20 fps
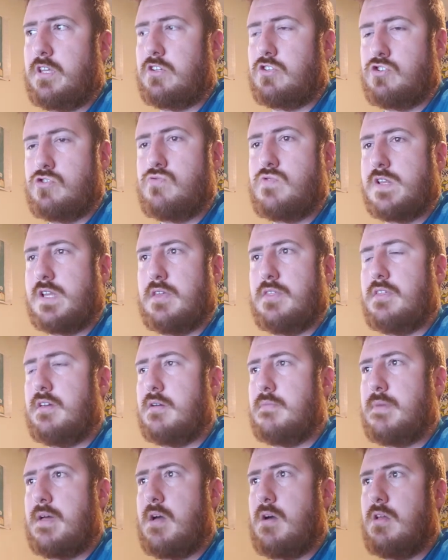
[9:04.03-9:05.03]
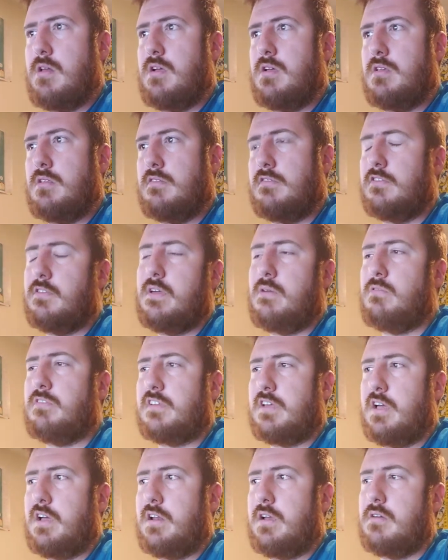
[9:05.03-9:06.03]
do anything about it. So that was
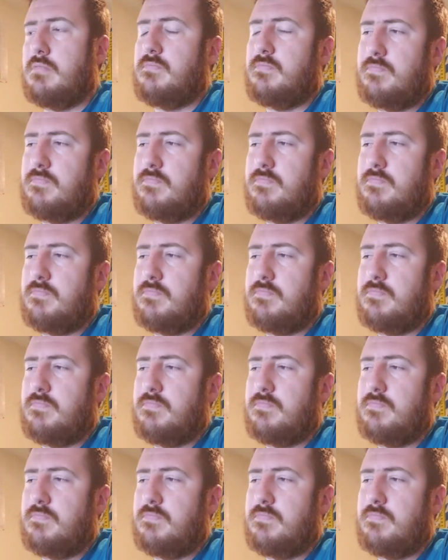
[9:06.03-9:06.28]
kind of,